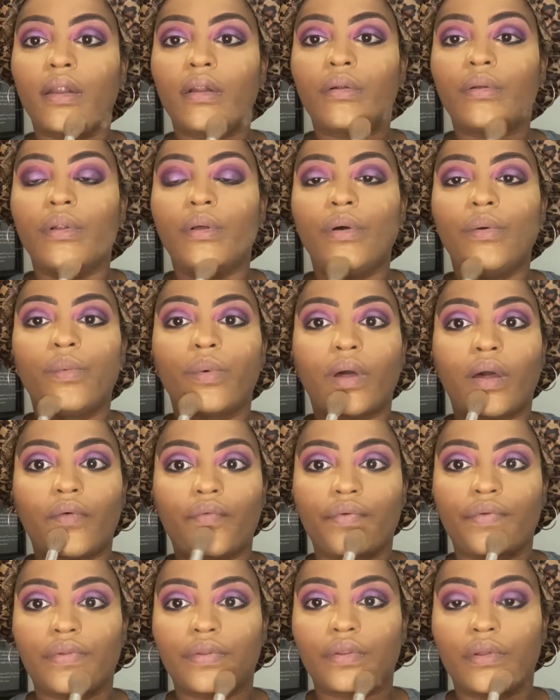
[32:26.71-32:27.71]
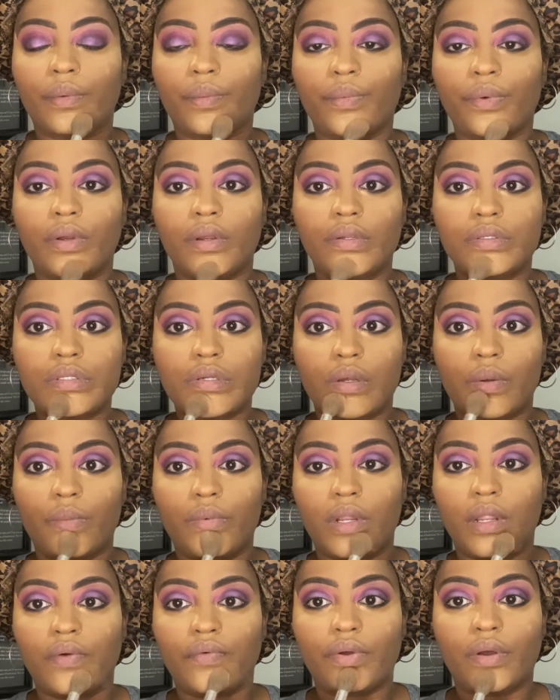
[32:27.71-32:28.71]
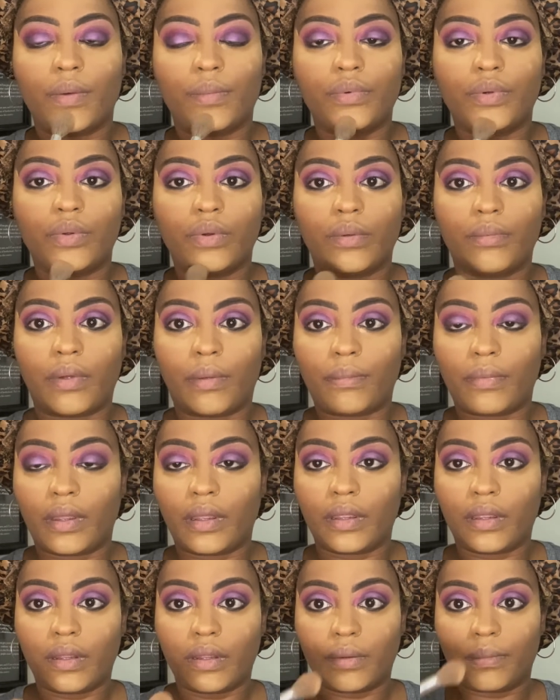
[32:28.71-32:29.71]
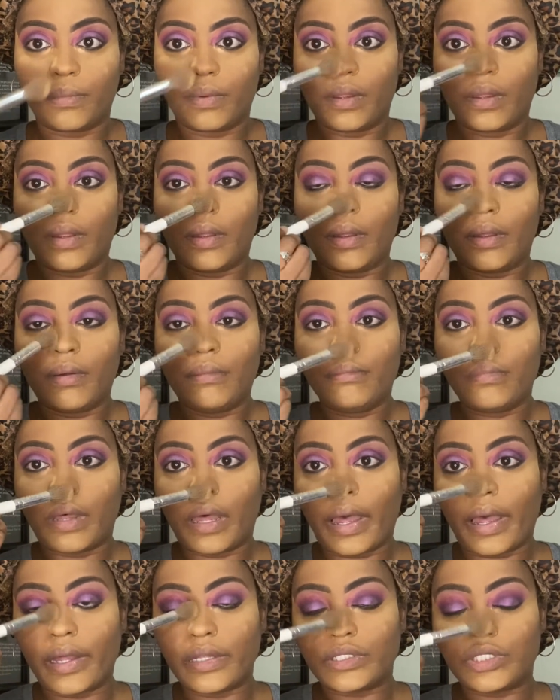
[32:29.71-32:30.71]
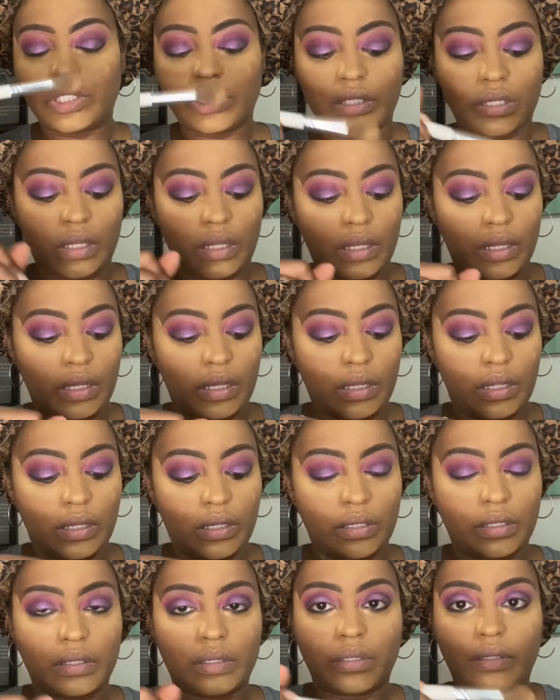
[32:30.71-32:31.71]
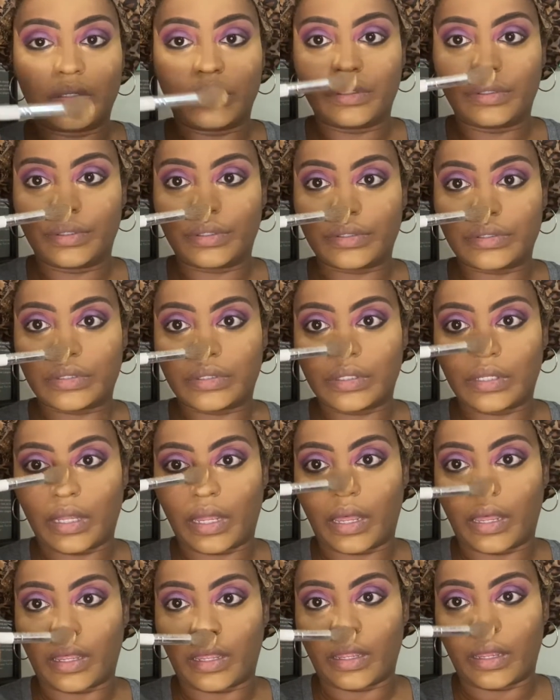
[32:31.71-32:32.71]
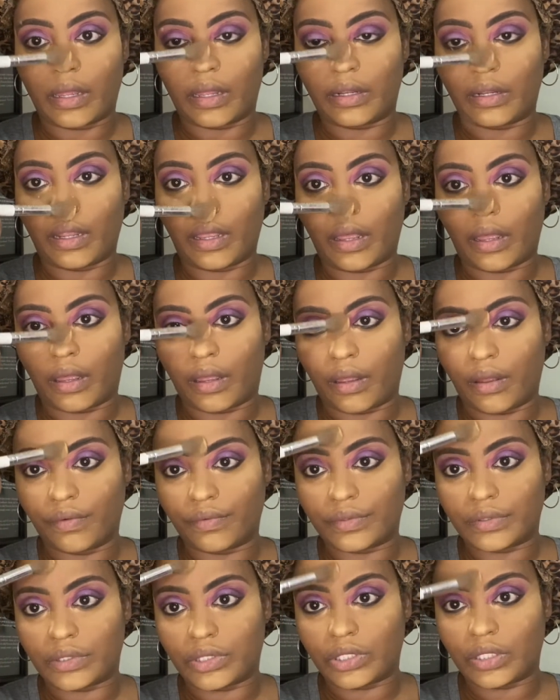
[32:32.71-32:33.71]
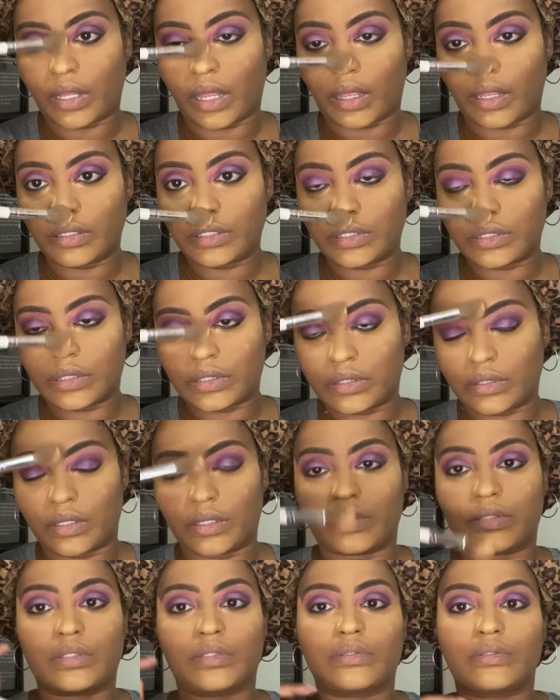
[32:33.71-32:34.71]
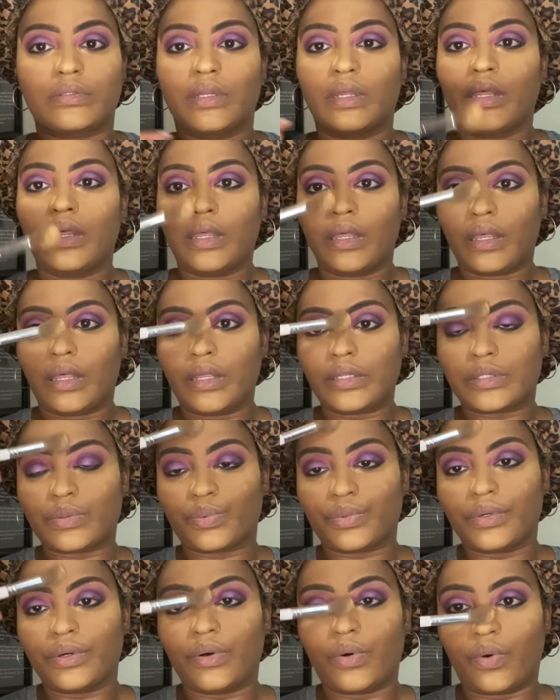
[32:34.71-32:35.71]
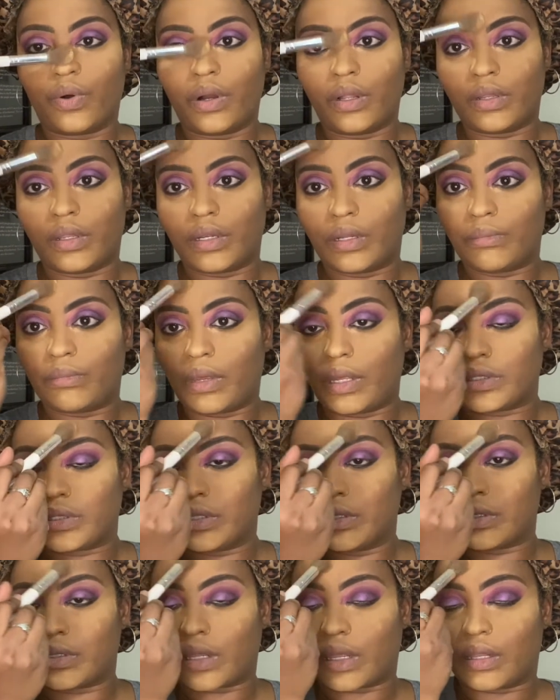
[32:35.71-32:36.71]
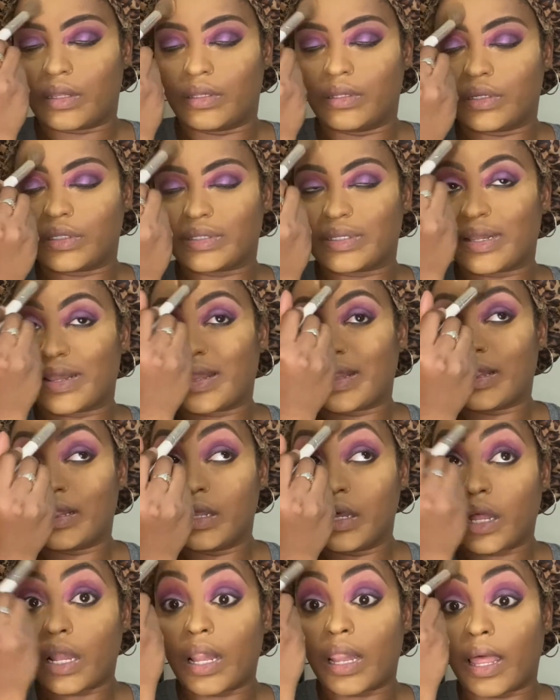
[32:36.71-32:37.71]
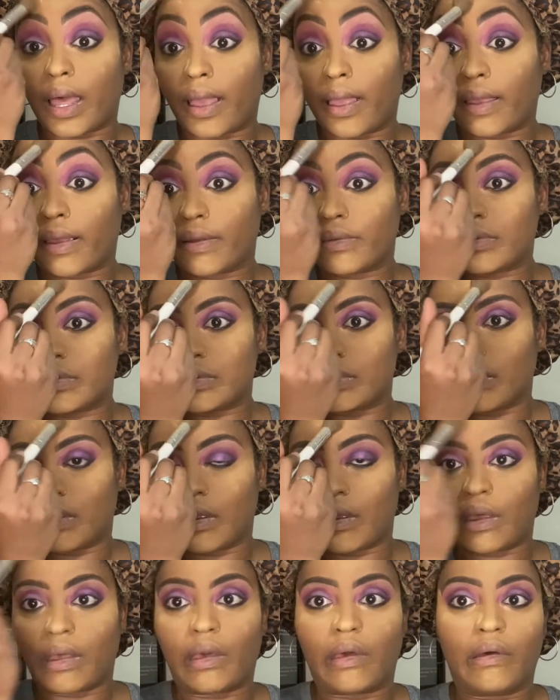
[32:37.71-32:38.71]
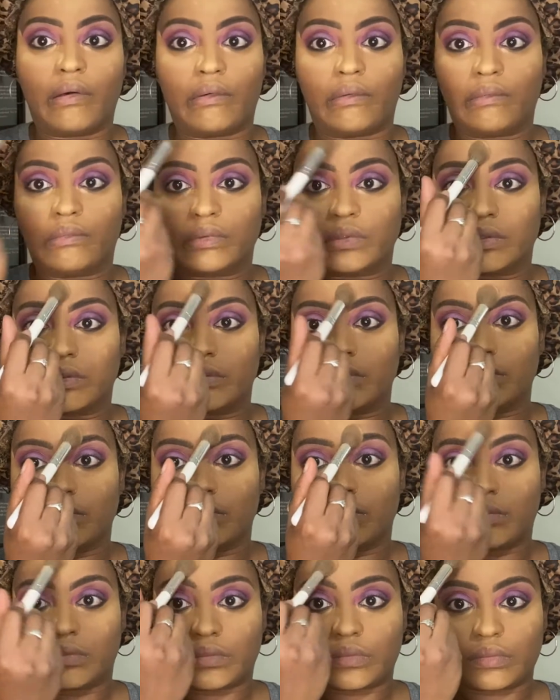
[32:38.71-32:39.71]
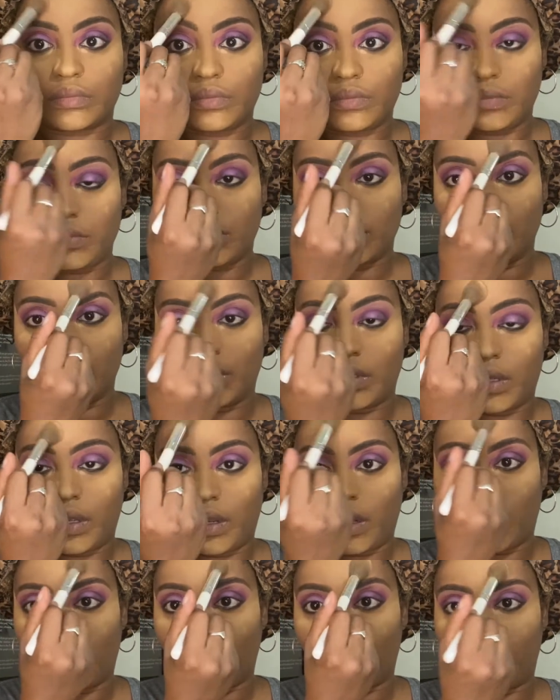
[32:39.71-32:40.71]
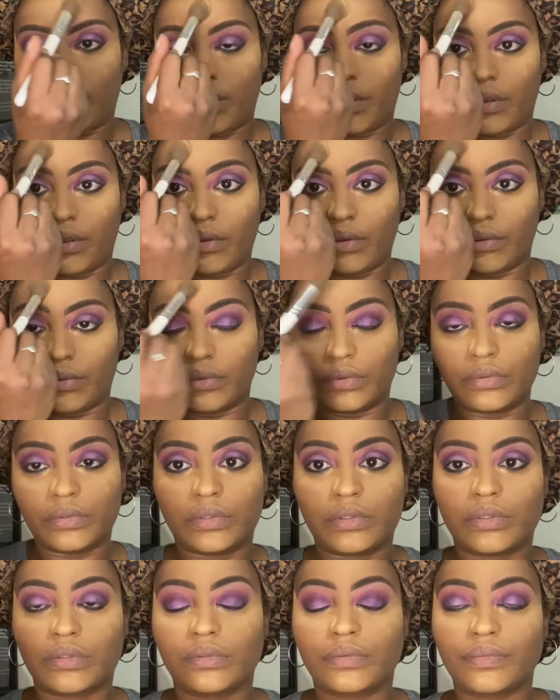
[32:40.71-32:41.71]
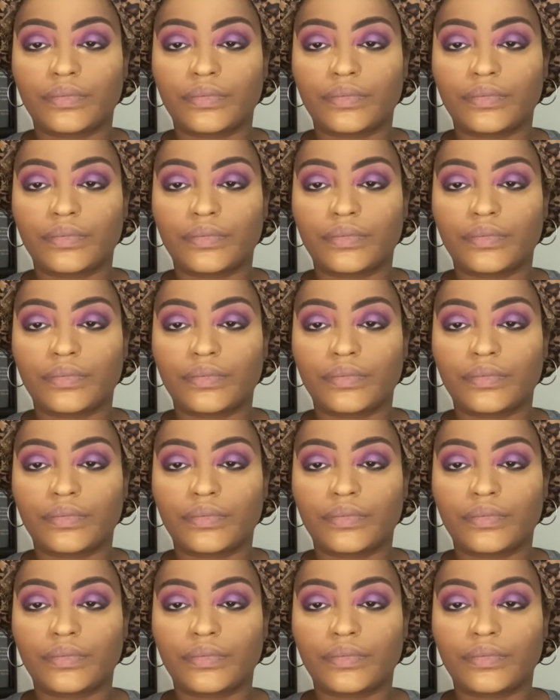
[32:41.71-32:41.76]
don't know why, for some reason, whenever I'm doing my makeup, my chin looks like an elf's chin. Like it just it gets real oily and it makes it look looks look like it's sticking out. That ain't cute.